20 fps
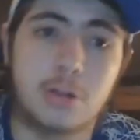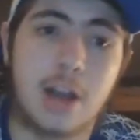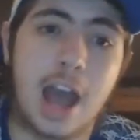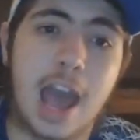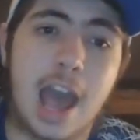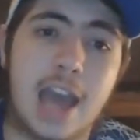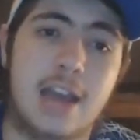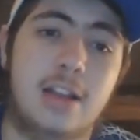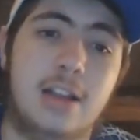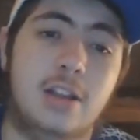
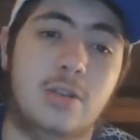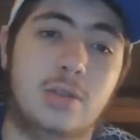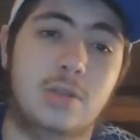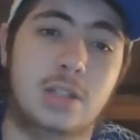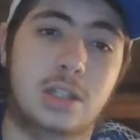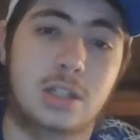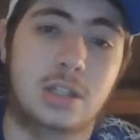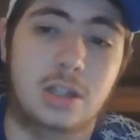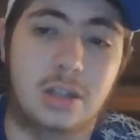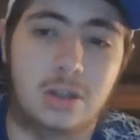hate
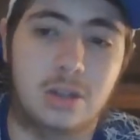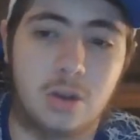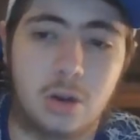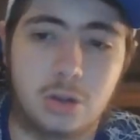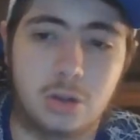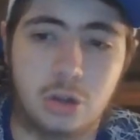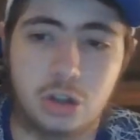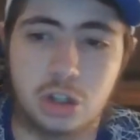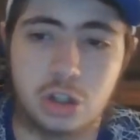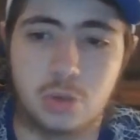losing to the
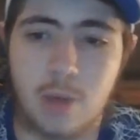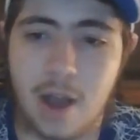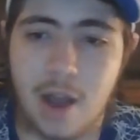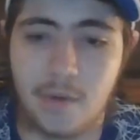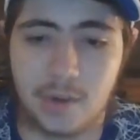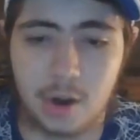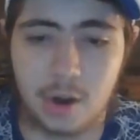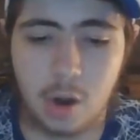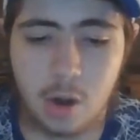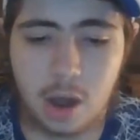Dogs. You just
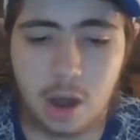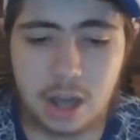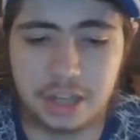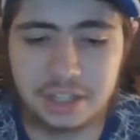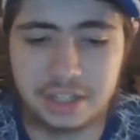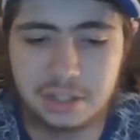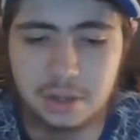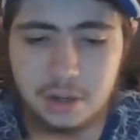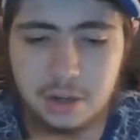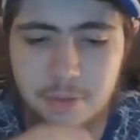rather not, I
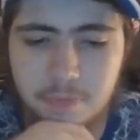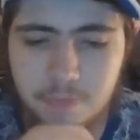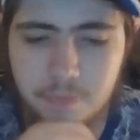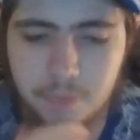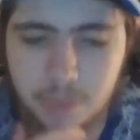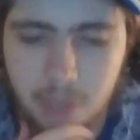assume.